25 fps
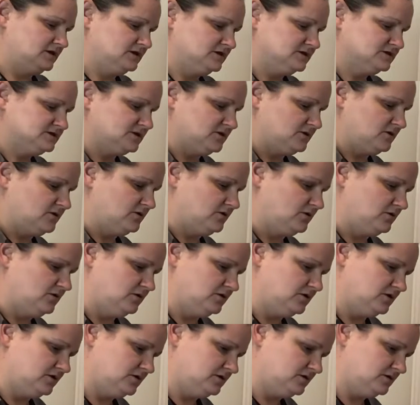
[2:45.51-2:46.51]
So
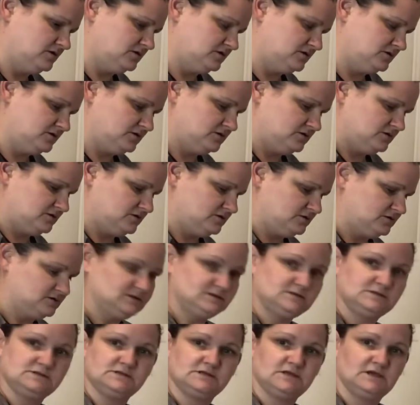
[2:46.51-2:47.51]

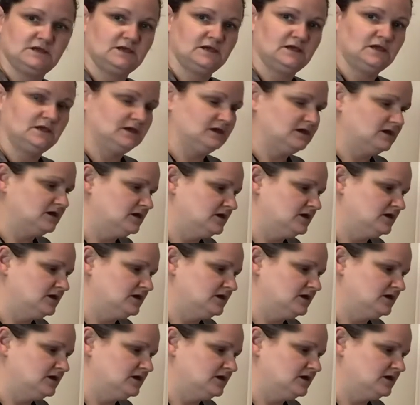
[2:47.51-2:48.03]
let's see, I'm